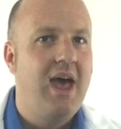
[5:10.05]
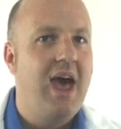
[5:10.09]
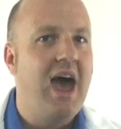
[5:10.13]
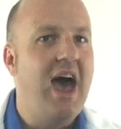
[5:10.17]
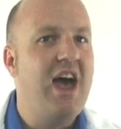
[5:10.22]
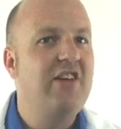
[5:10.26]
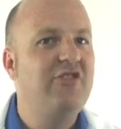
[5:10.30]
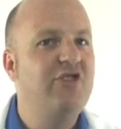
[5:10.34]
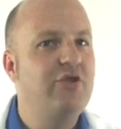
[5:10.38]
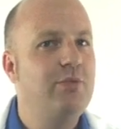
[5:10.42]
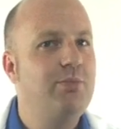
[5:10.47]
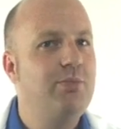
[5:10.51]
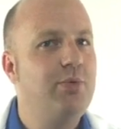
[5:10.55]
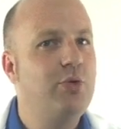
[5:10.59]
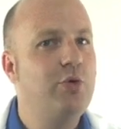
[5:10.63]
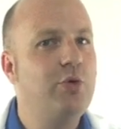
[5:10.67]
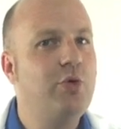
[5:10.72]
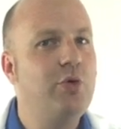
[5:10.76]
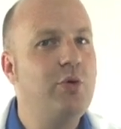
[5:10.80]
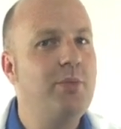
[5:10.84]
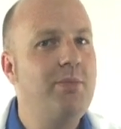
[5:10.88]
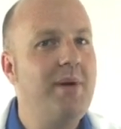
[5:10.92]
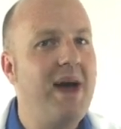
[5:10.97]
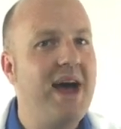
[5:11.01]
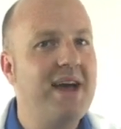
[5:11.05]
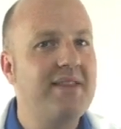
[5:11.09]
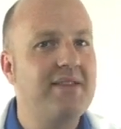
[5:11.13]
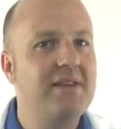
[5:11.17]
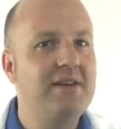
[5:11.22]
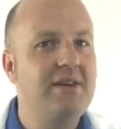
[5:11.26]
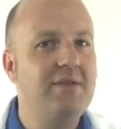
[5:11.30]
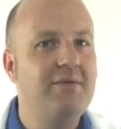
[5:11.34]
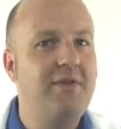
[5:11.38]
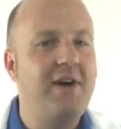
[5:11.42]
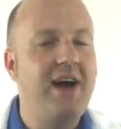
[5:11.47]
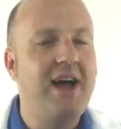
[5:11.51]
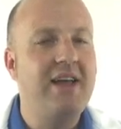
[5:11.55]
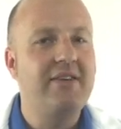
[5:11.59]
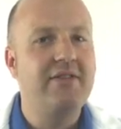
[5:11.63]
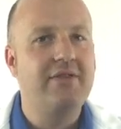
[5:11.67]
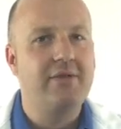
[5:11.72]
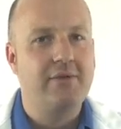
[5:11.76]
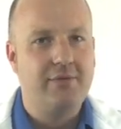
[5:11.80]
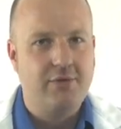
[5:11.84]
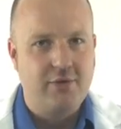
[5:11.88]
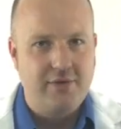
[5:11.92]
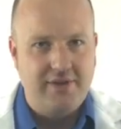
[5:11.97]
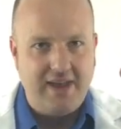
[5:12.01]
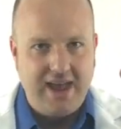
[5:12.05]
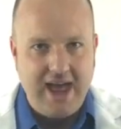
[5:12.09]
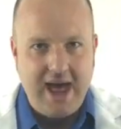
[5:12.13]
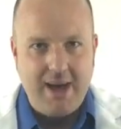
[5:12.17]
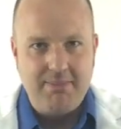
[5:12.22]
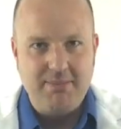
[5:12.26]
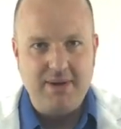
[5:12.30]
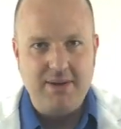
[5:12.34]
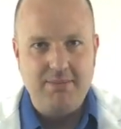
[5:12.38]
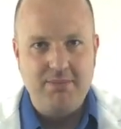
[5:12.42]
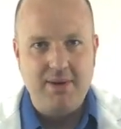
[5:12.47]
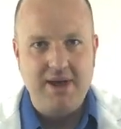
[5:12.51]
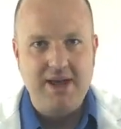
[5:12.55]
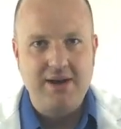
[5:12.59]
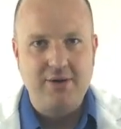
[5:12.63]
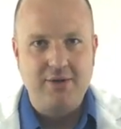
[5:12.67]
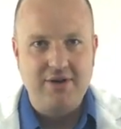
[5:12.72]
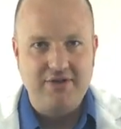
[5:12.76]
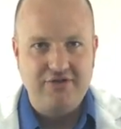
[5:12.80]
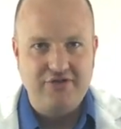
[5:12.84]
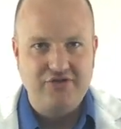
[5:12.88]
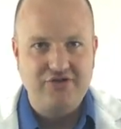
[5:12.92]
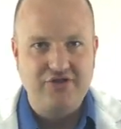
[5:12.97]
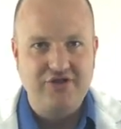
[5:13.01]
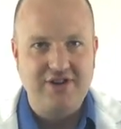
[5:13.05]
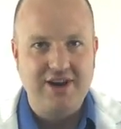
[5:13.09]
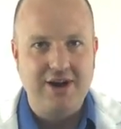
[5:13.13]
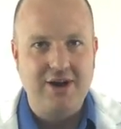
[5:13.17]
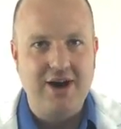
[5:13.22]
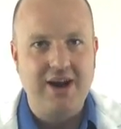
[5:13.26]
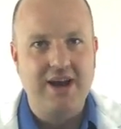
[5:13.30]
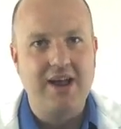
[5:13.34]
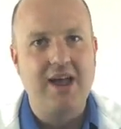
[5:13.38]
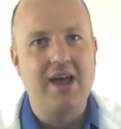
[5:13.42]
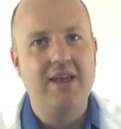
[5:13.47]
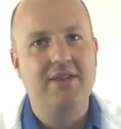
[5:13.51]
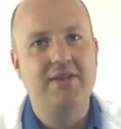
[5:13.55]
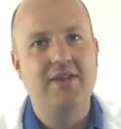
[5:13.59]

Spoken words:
As you pull back the device for the Epipen or its generic,